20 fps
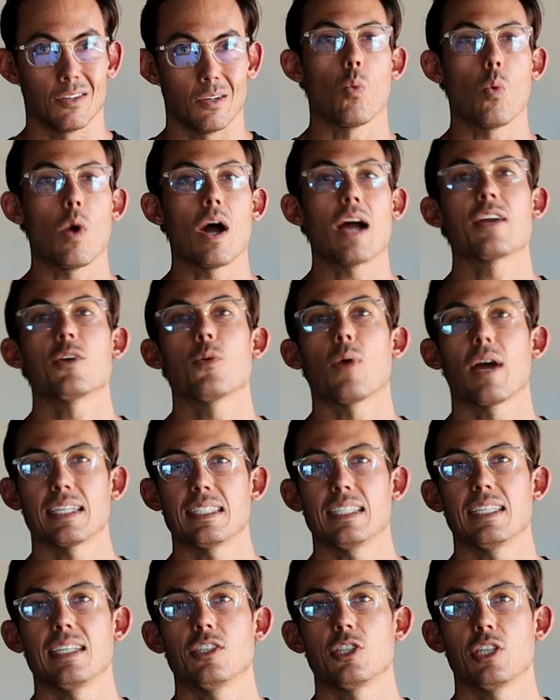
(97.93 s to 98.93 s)
Why do I
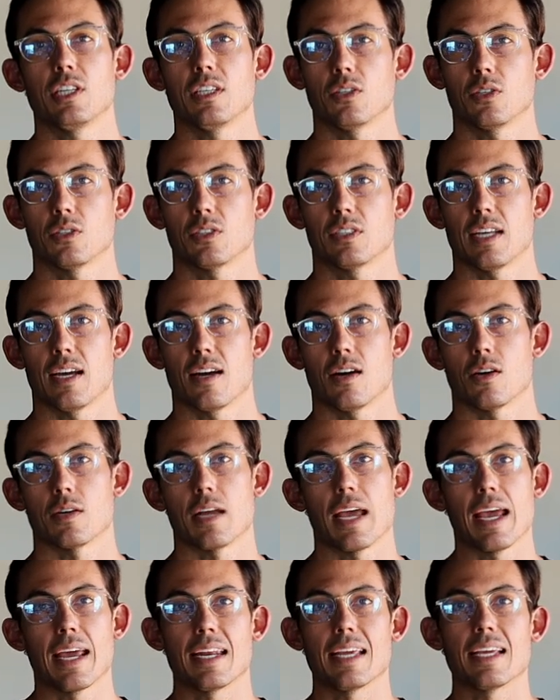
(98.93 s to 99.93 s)
teach heels
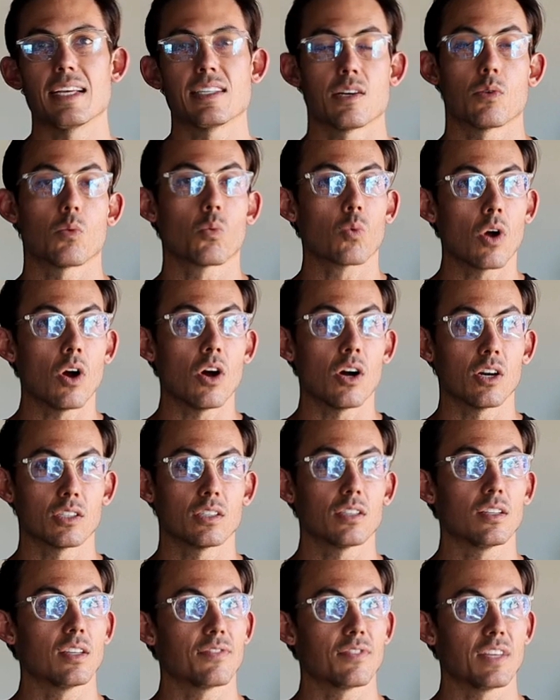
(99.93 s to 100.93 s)
down, and is it wrong
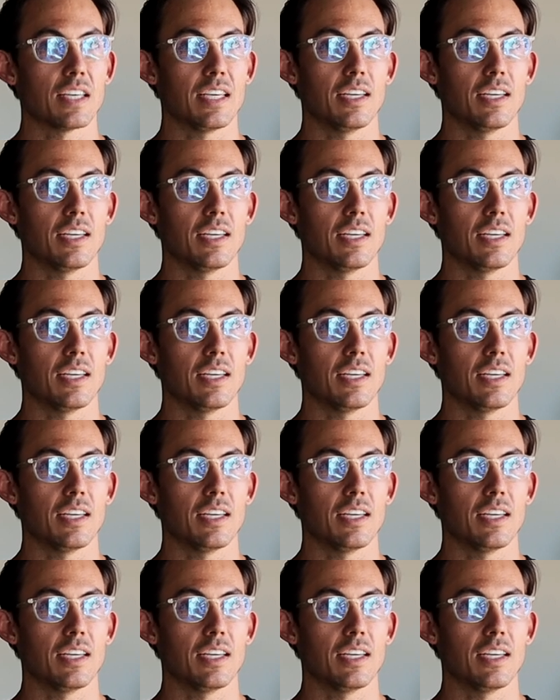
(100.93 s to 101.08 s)
to lift the